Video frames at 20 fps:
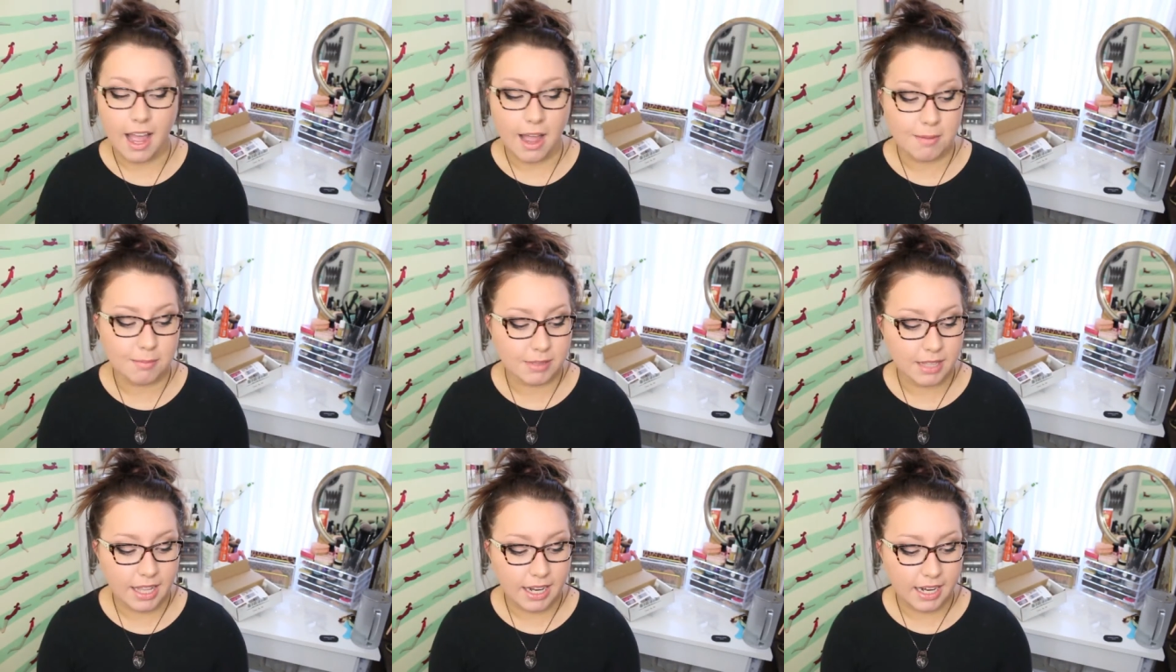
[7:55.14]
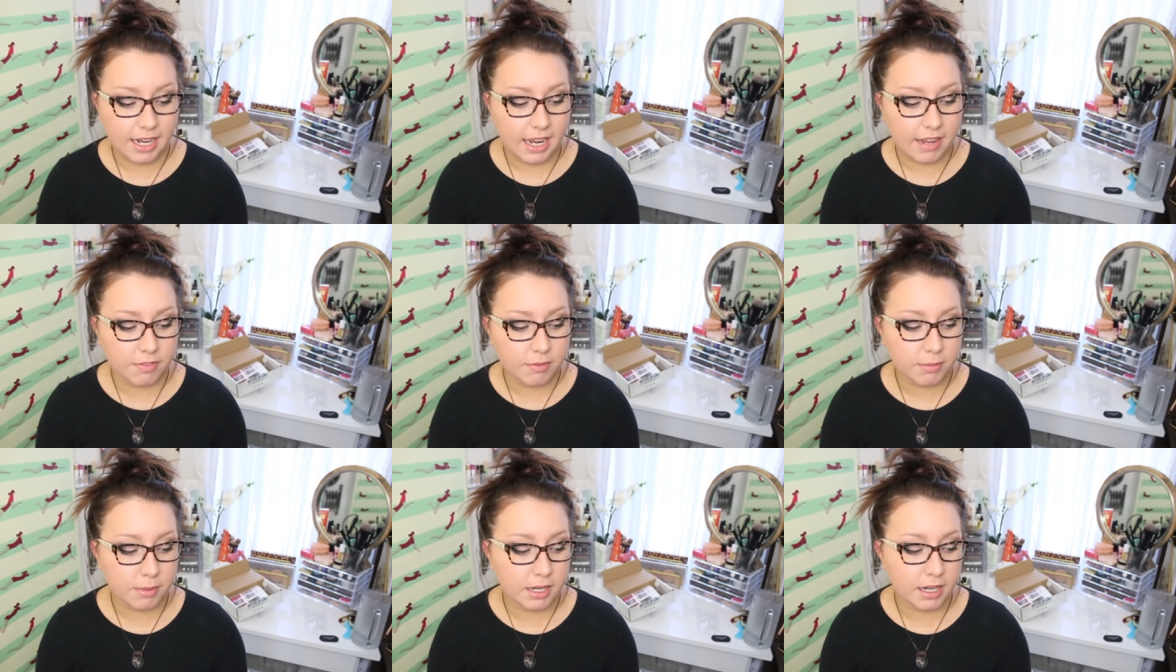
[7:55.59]
I'm glad I
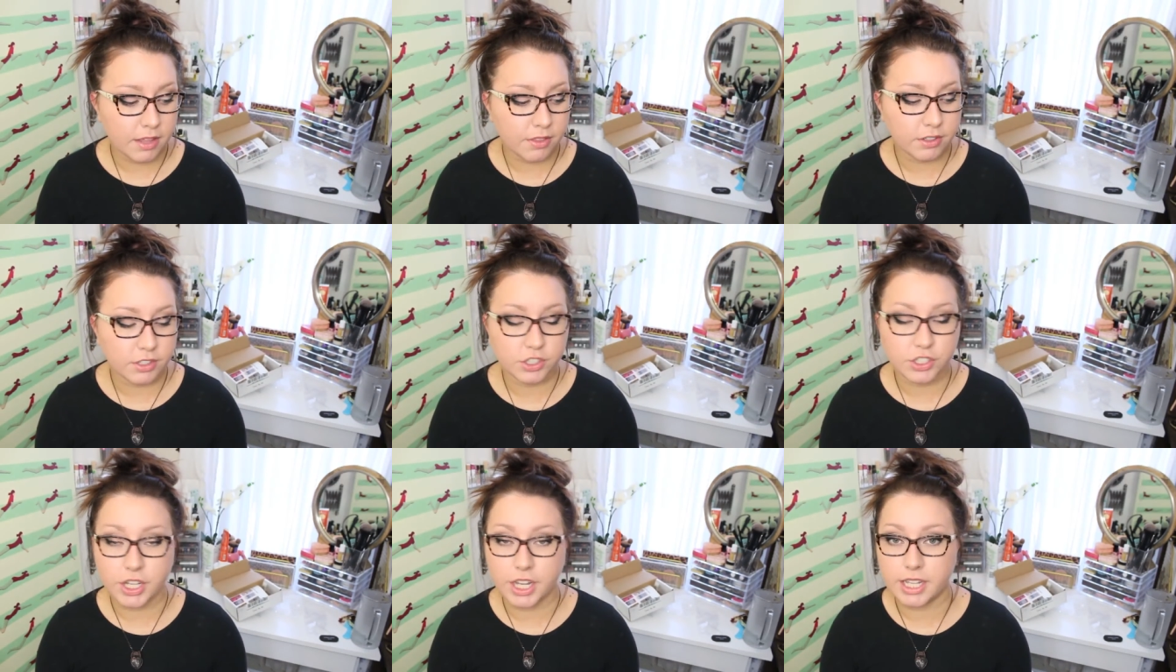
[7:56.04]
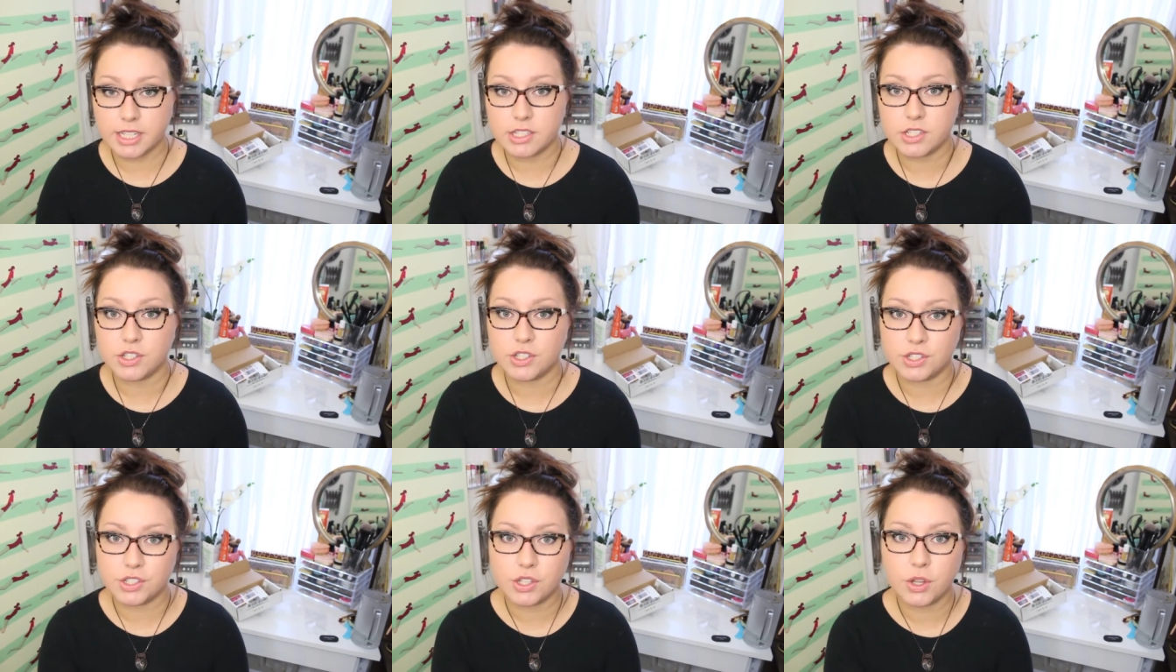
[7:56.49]
gave them another
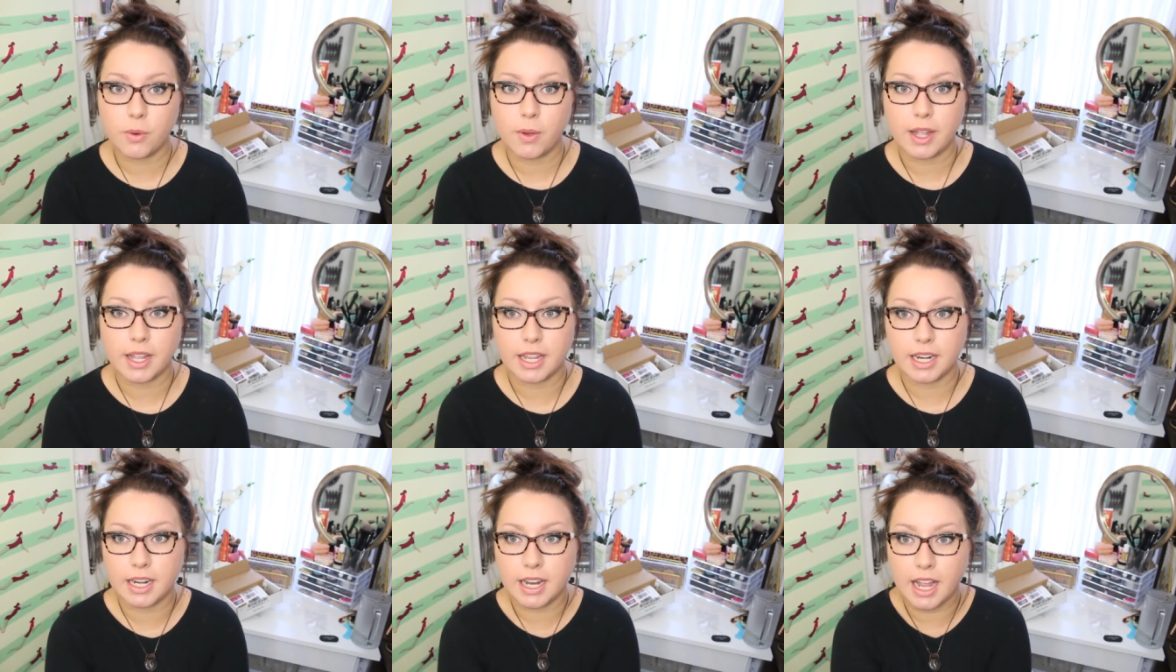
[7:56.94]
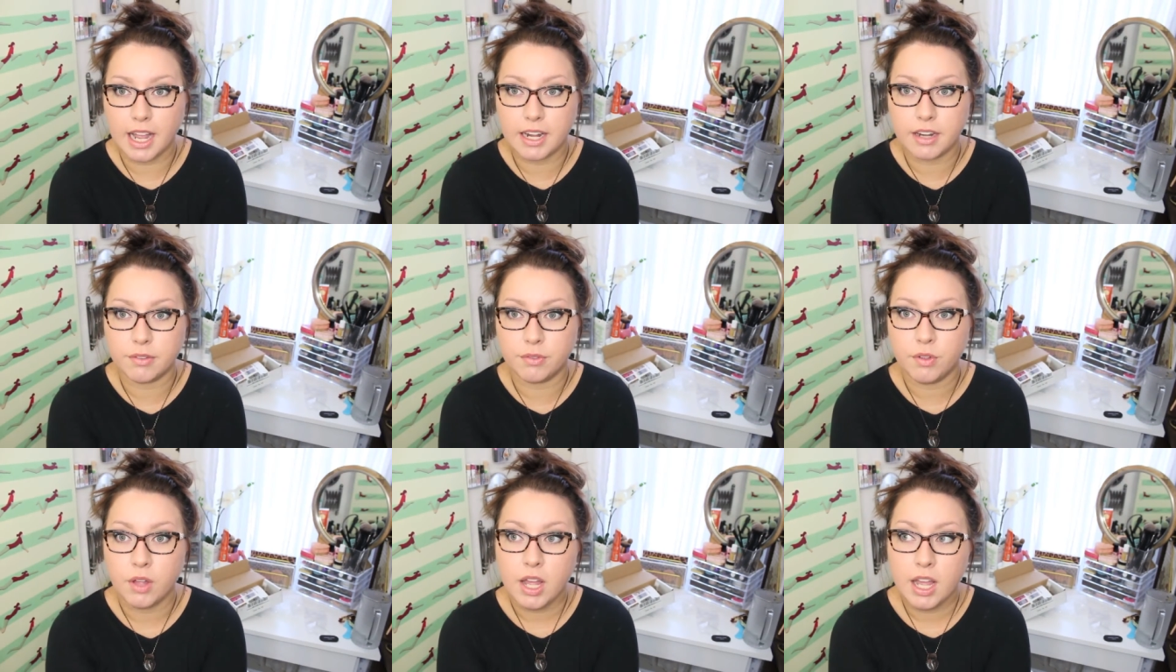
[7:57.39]
chance, just so I can
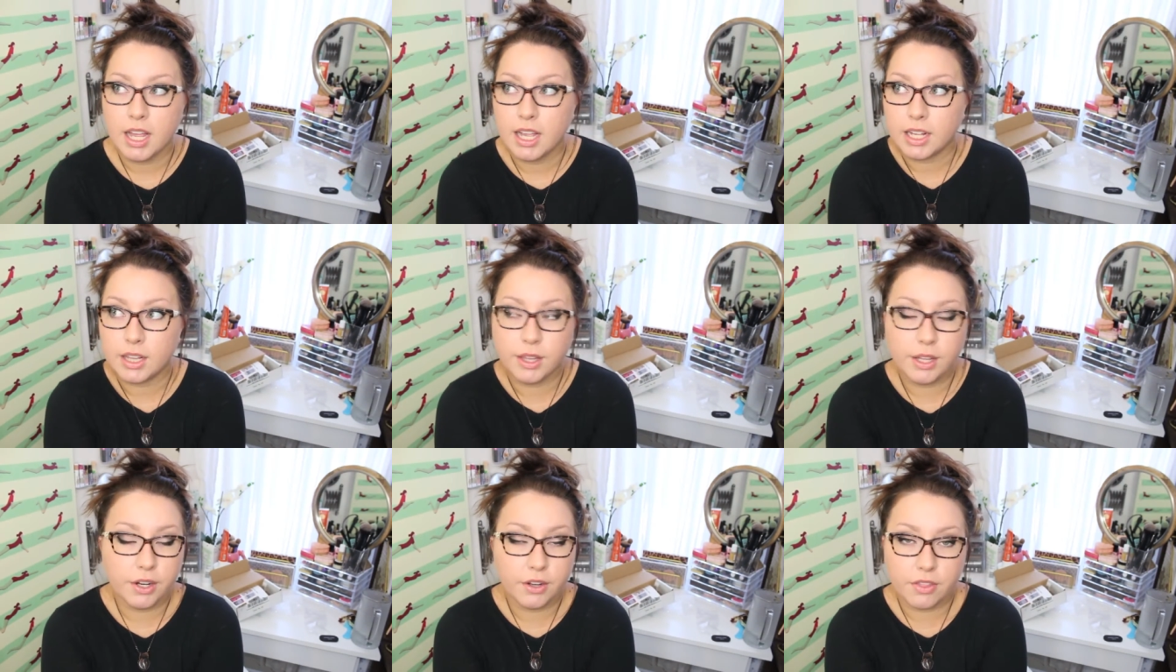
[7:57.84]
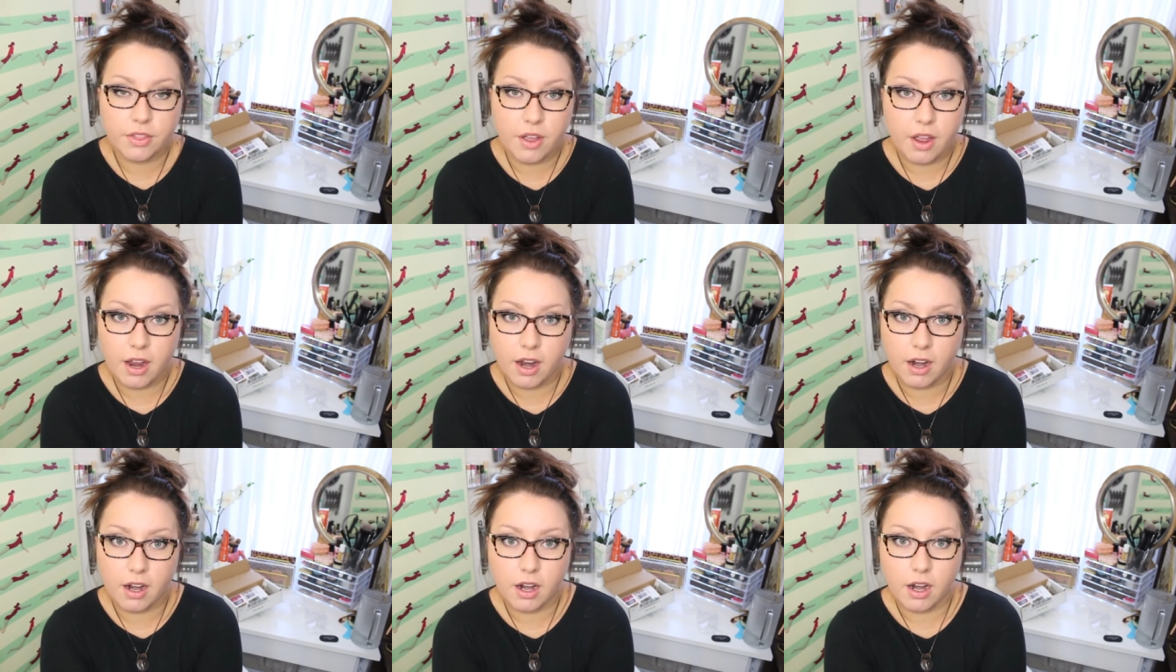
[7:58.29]
kind of clear the
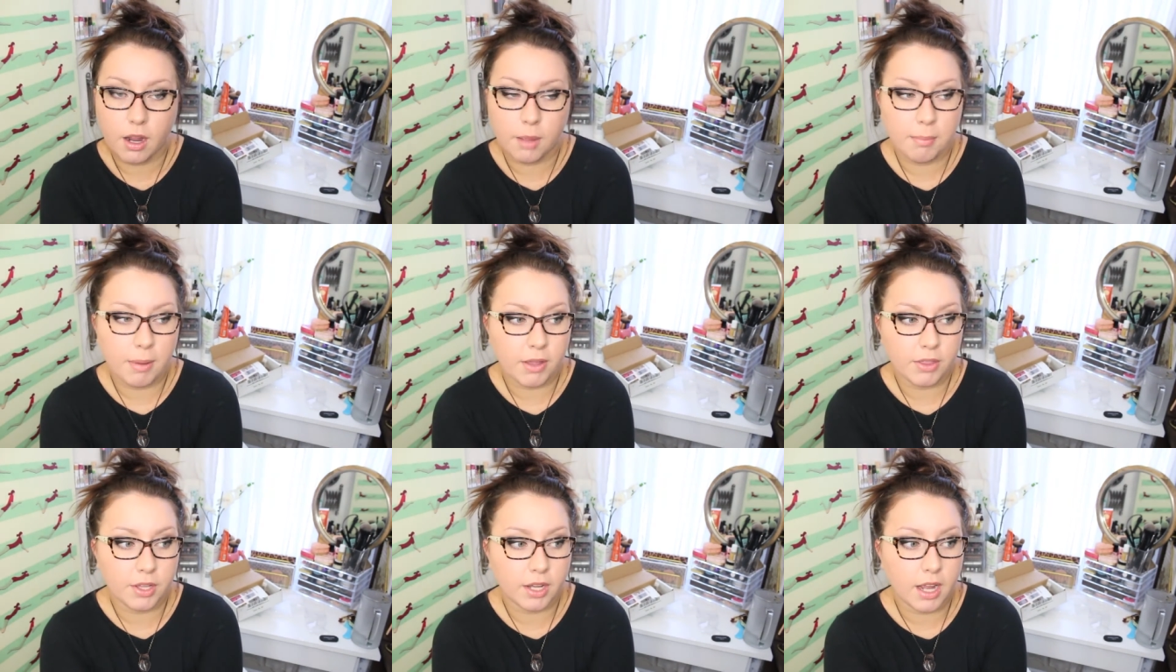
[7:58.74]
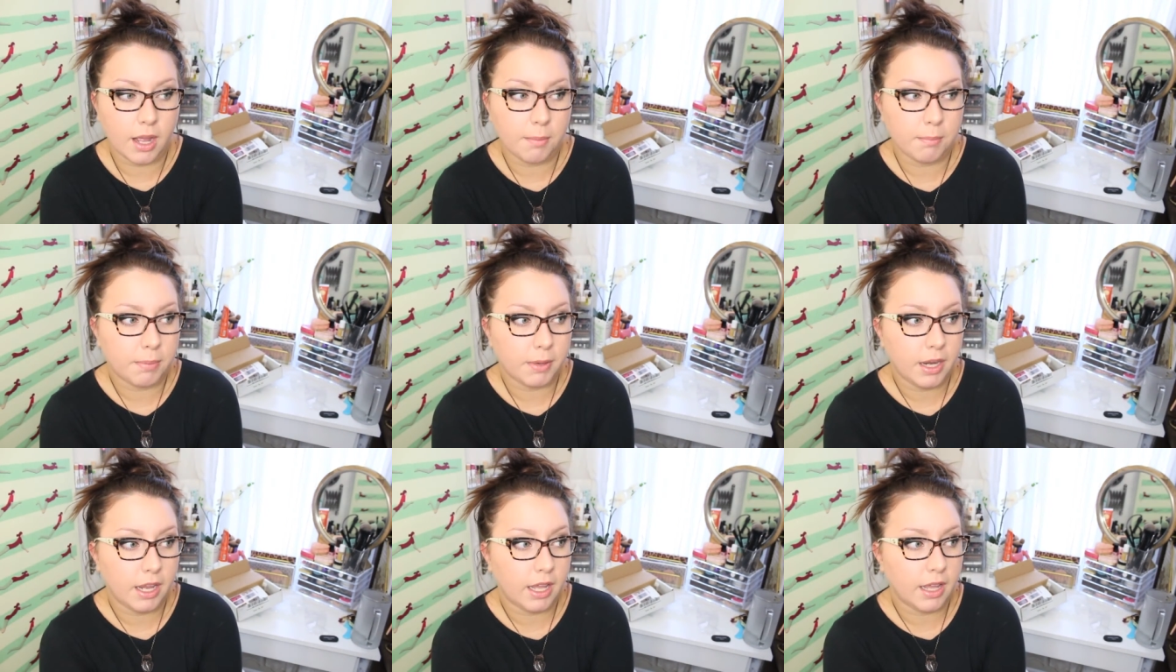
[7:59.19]
air about the
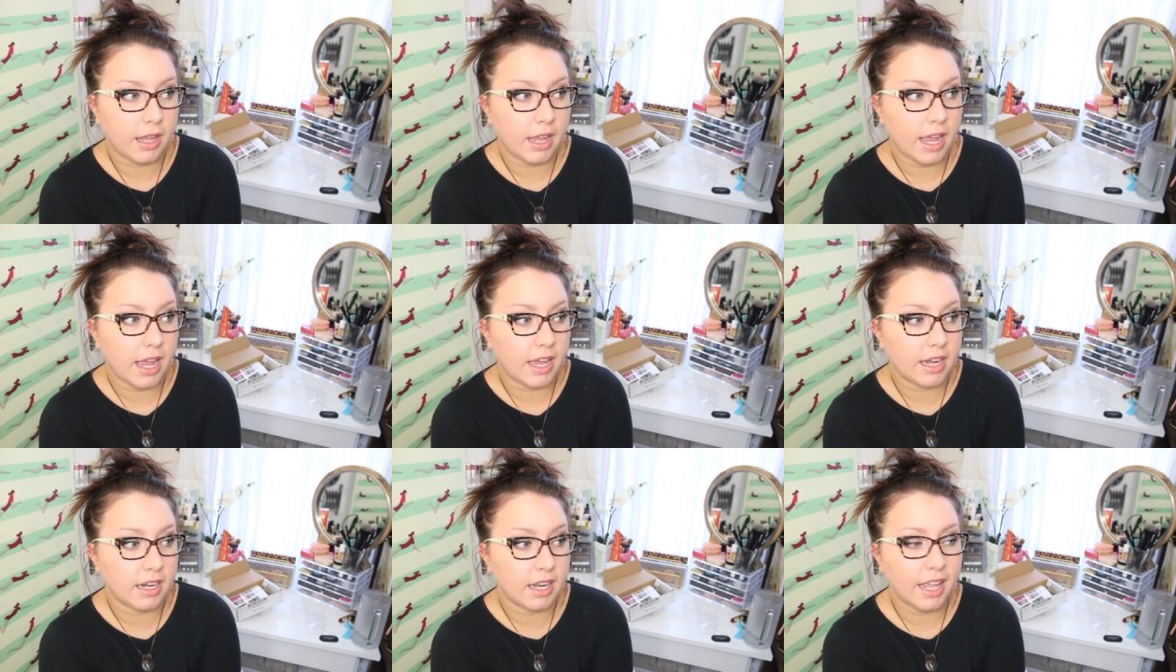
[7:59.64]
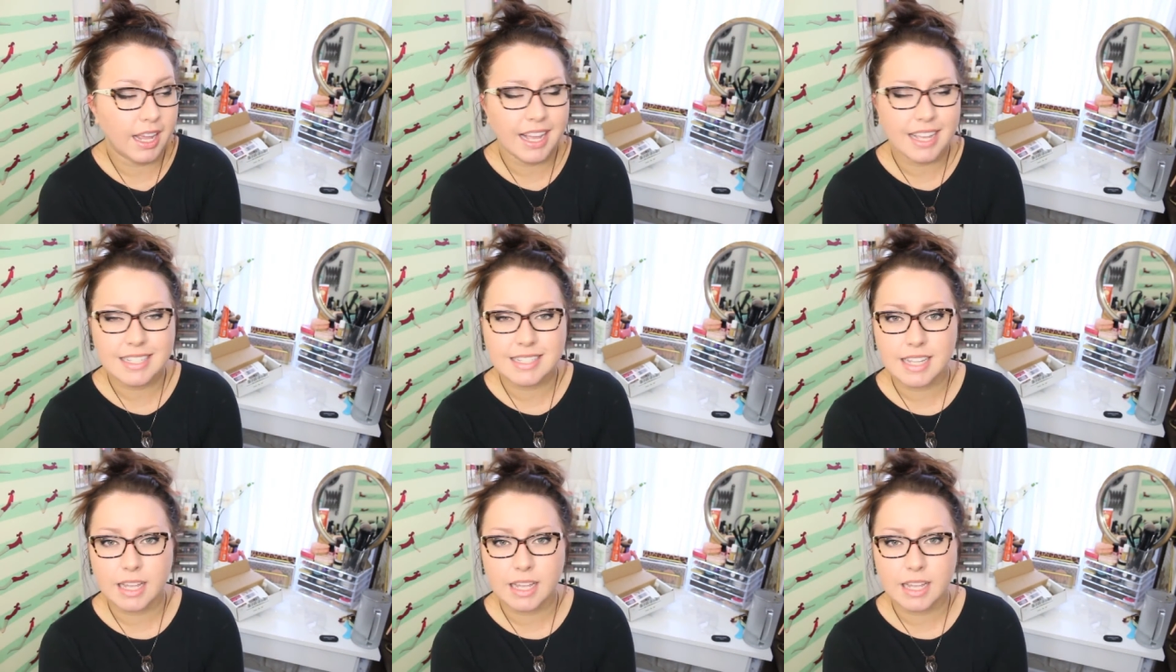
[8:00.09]
company. And like I